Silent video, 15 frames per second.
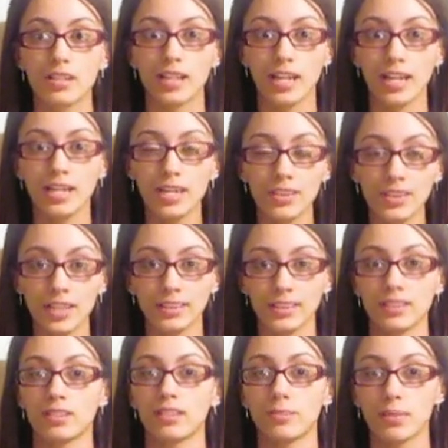anything
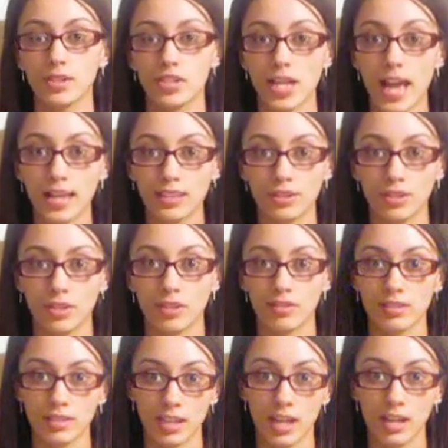that's going to protect their
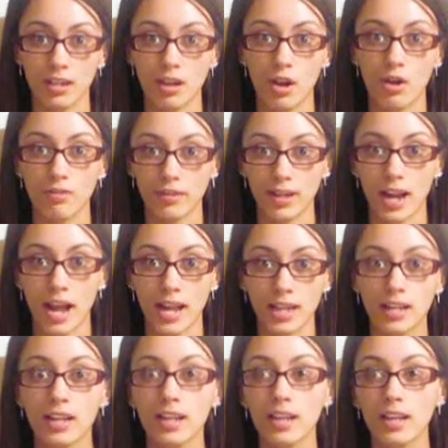skin overnight.
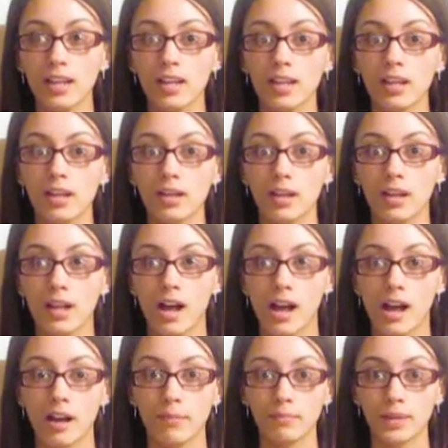
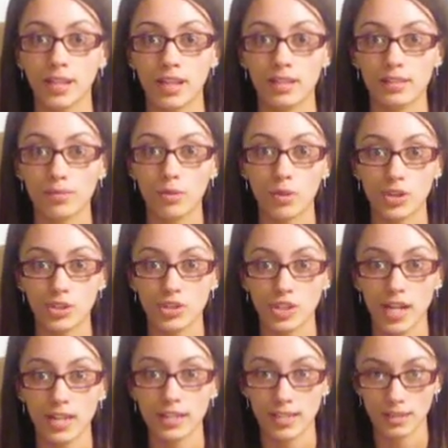Because of course
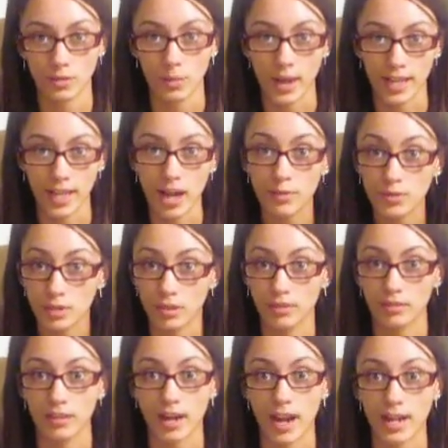Jaden doesn't wake up during
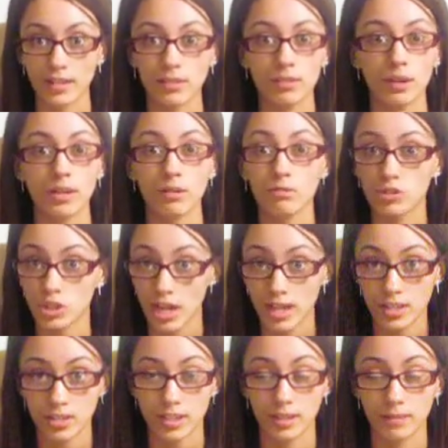the night, so I don't
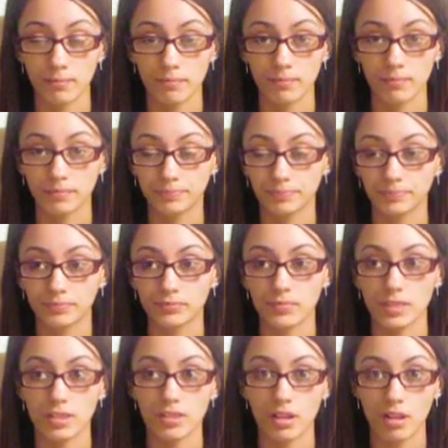change him.
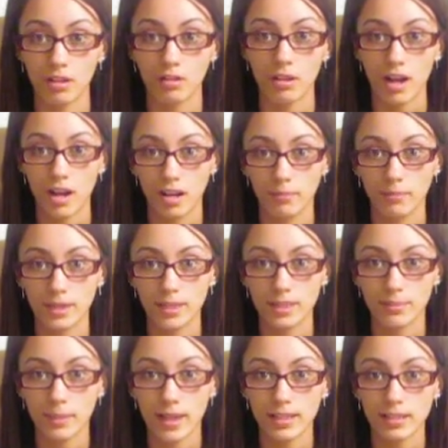So it's
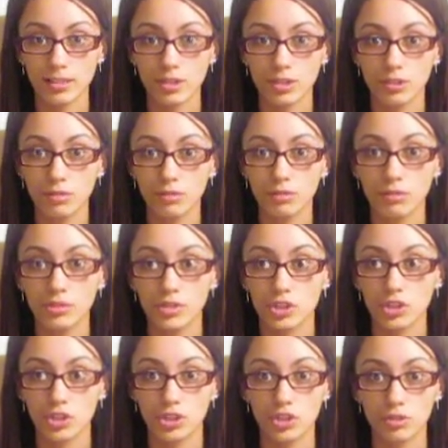best to
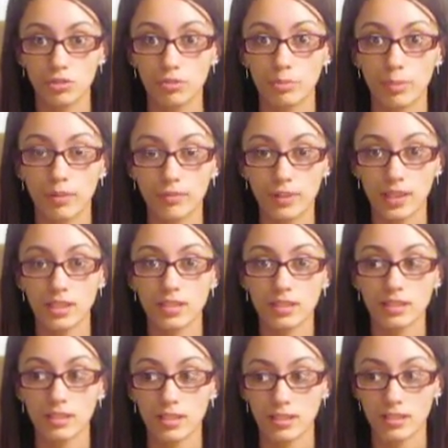prevent
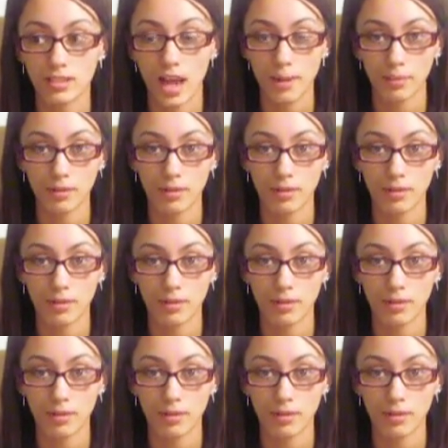diaper